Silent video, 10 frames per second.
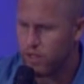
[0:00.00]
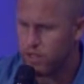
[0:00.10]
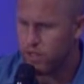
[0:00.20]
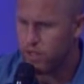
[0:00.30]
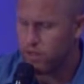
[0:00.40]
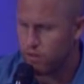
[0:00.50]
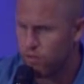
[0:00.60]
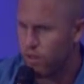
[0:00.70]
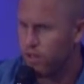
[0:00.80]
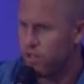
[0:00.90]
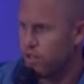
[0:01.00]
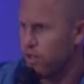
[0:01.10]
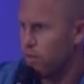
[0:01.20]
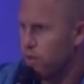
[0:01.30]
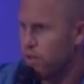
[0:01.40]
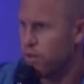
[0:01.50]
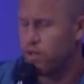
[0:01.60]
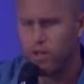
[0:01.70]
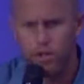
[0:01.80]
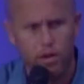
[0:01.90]
and it's really just an open
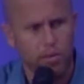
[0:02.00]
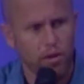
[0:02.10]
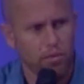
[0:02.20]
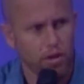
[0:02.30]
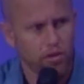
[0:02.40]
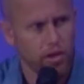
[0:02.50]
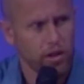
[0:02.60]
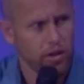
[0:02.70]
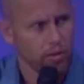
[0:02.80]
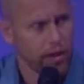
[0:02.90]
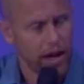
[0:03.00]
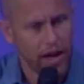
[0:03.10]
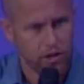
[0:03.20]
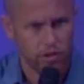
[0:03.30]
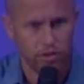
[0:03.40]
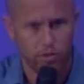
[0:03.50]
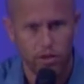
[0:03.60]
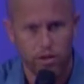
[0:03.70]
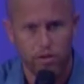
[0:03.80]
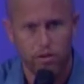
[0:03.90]
admission on our part by saying our reaction
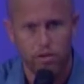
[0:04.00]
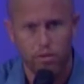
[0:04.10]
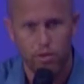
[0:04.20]
was,